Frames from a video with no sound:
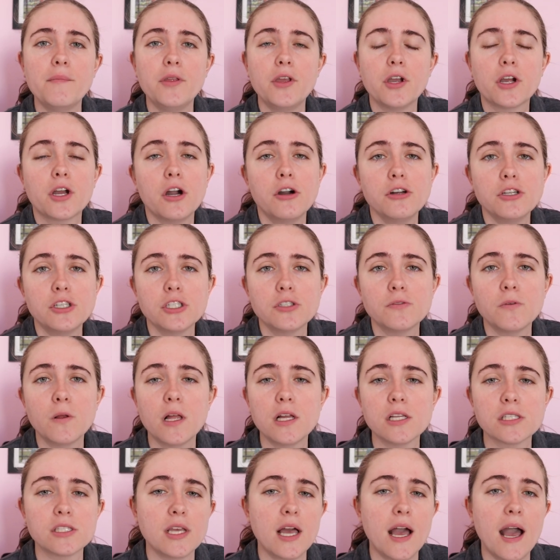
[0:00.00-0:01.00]
Your coaches will
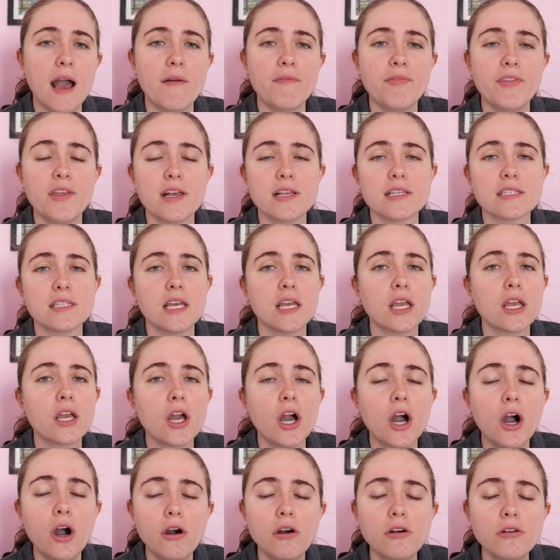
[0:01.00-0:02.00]
also have things like
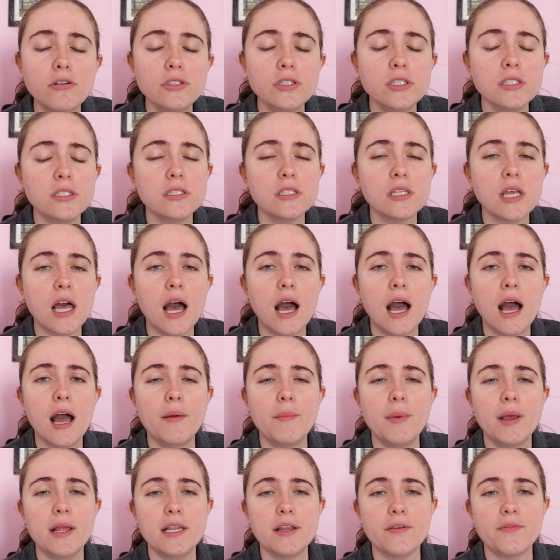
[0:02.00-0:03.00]
cones
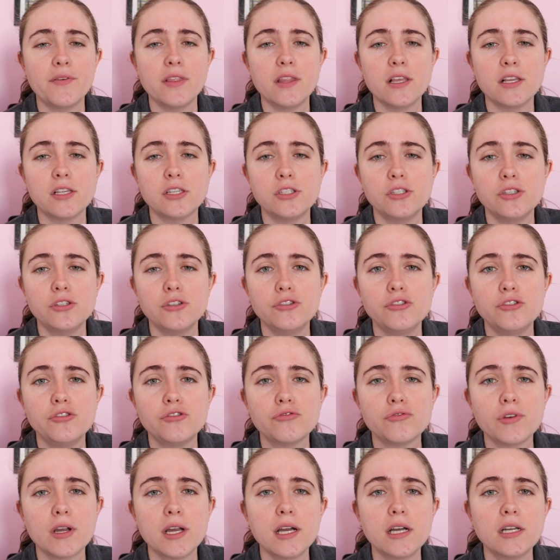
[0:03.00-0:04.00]
and different things to do,
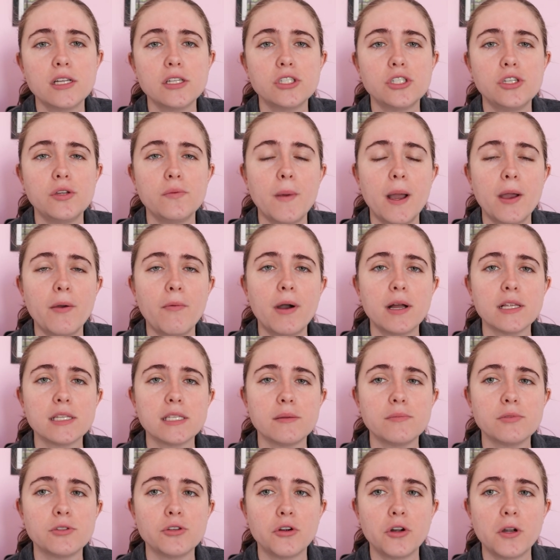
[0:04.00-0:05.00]
drills. You might want
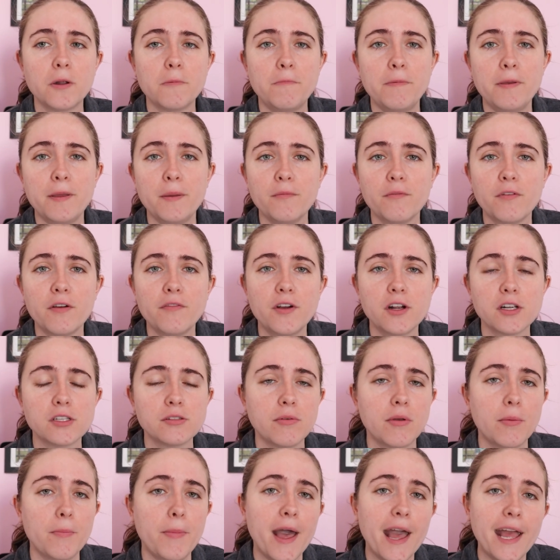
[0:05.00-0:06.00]
some sort of
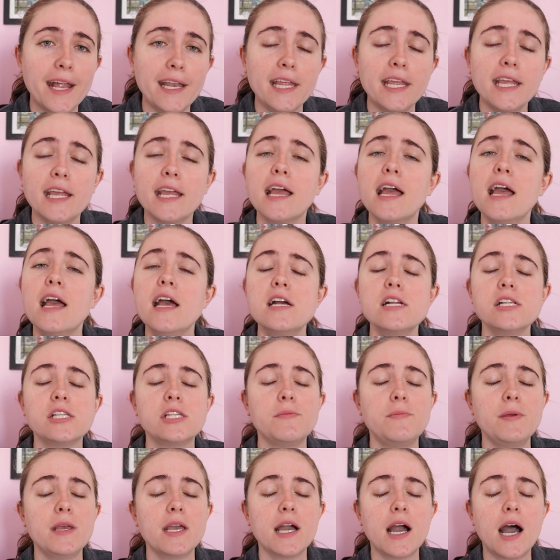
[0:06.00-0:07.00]
reversible penny
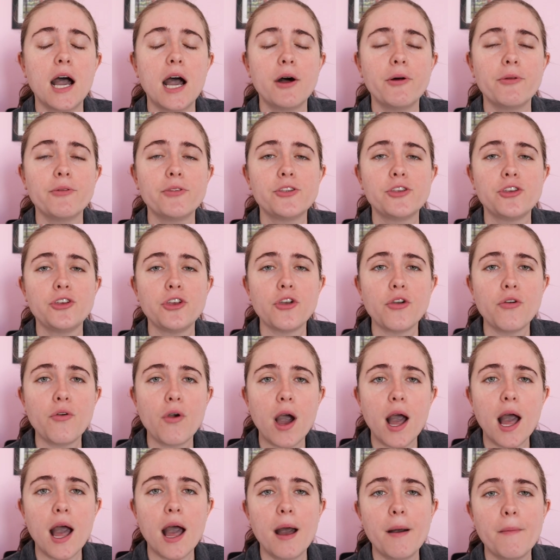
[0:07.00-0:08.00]
to be able
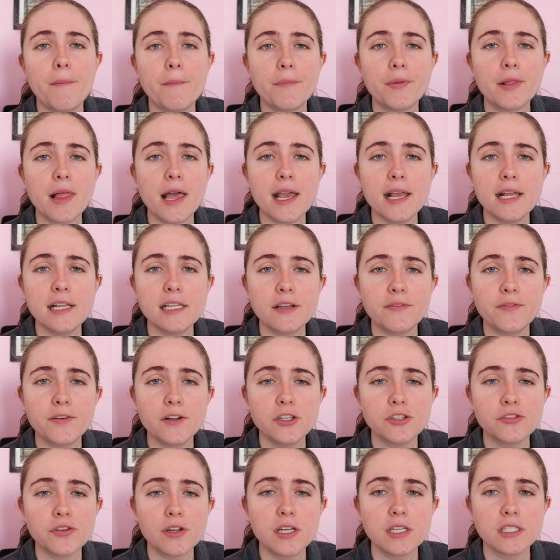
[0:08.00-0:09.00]
to play in
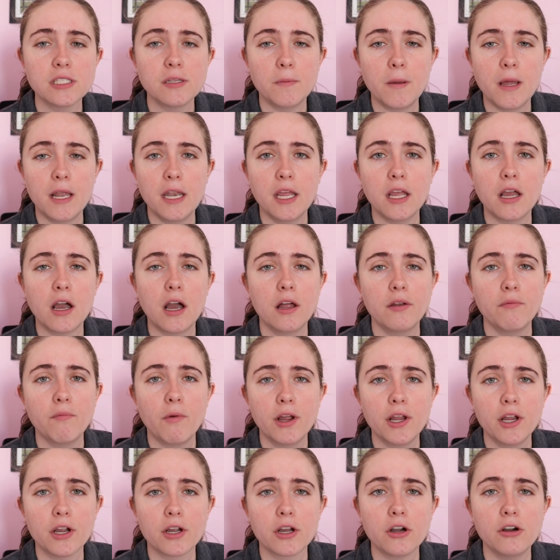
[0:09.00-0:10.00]
different drills depending on
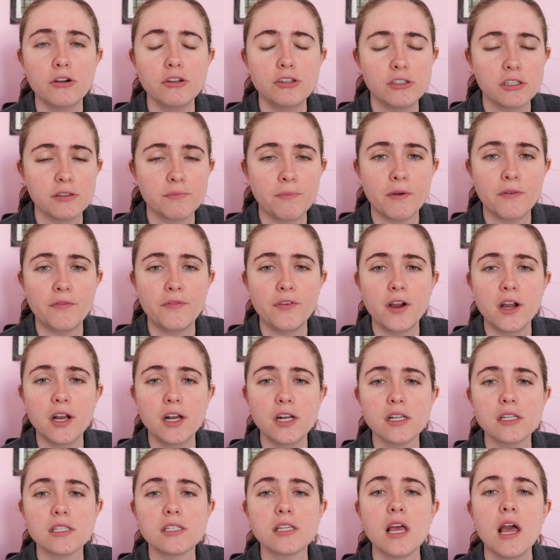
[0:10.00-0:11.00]
what your coach
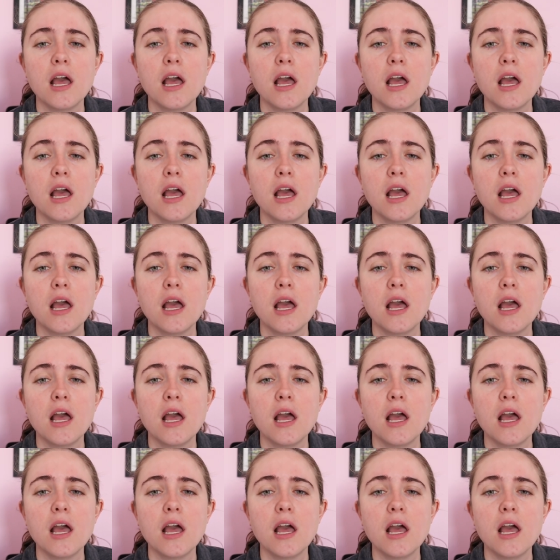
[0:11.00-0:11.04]
prefers.